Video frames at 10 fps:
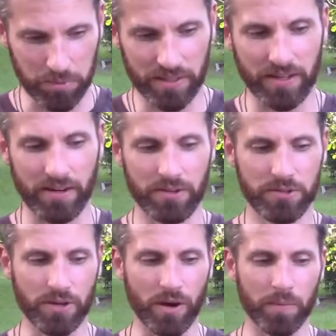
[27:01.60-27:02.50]
here.
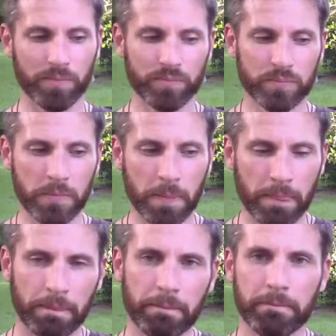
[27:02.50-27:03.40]
So
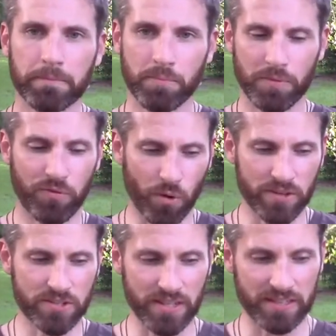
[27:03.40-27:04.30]
before the
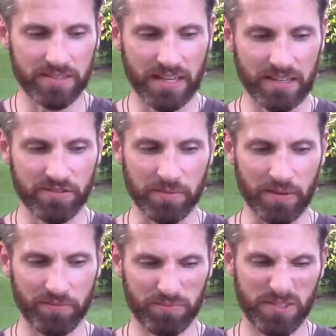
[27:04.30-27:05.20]
16th, from the
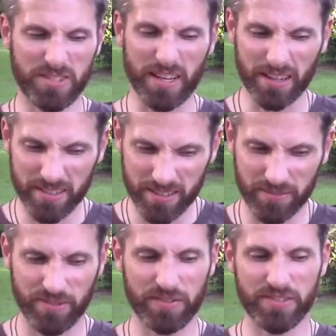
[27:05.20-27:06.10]

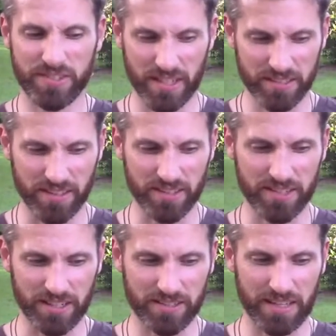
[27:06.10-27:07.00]
5th, 6th to the
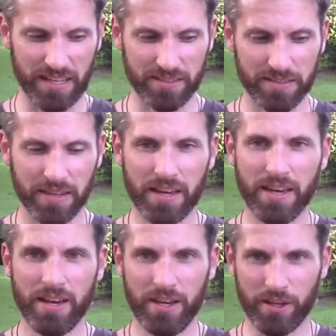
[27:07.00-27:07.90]
16th,
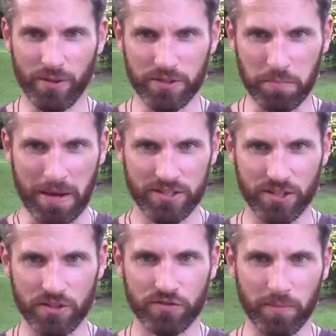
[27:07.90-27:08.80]
you know, this
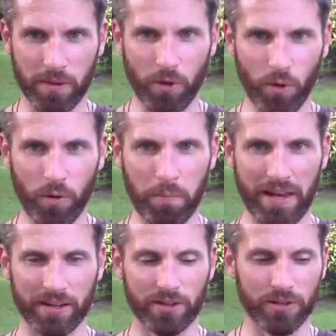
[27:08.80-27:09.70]
message from the whole
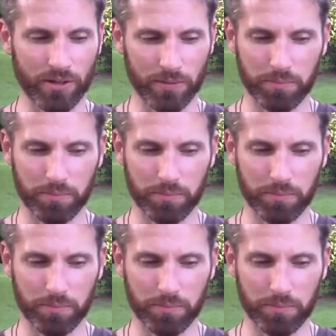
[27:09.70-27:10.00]
medical